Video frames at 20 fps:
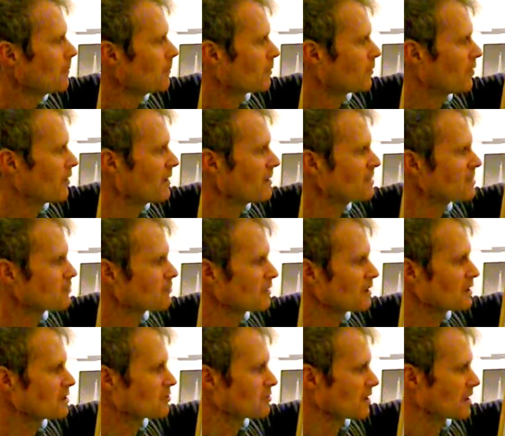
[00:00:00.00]
But these
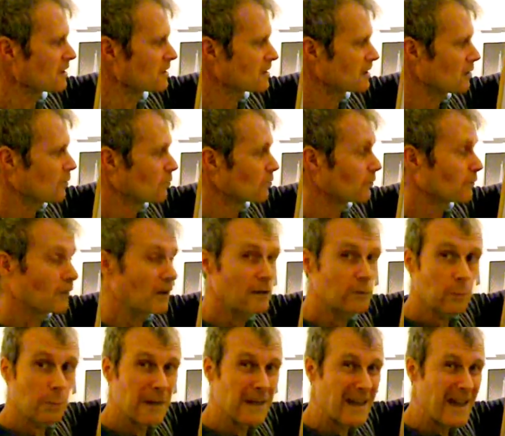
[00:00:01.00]
3 strings, the order of
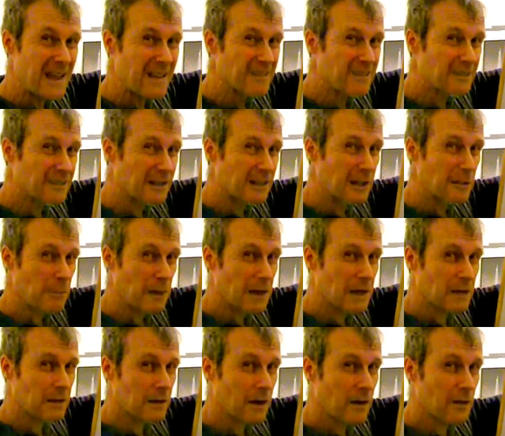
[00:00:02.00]
these will be instantly
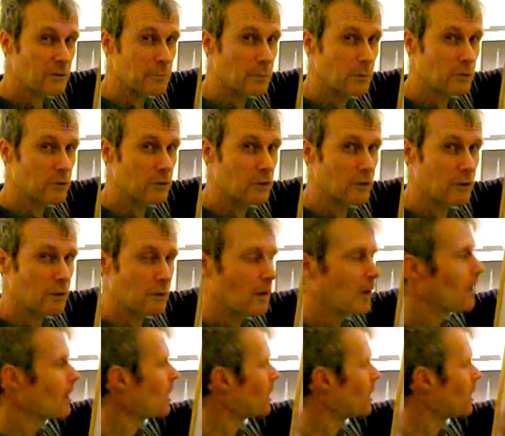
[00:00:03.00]
recognisable to you,